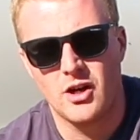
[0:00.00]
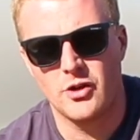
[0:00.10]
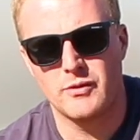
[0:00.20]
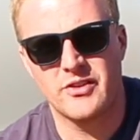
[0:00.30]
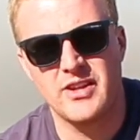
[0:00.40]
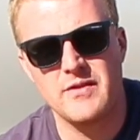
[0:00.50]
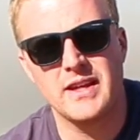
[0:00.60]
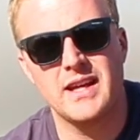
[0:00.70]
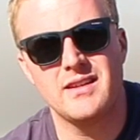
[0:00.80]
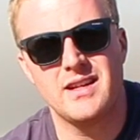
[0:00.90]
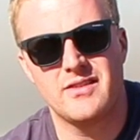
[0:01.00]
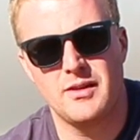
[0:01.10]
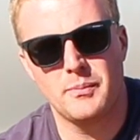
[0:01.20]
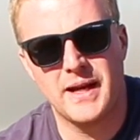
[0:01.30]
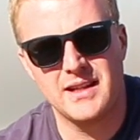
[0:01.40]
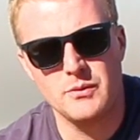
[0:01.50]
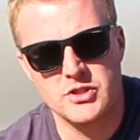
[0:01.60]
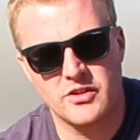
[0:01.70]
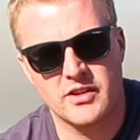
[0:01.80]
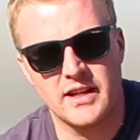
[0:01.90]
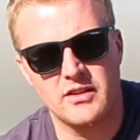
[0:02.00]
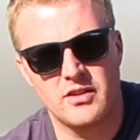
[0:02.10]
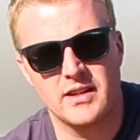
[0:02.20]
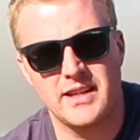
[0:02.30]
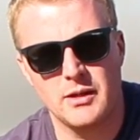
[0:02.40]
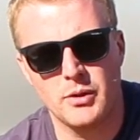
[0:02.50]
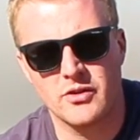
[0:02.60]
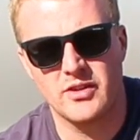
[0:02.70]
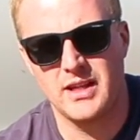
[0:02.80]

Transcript: On the receiving end is an impeller which is connected to the gearbox,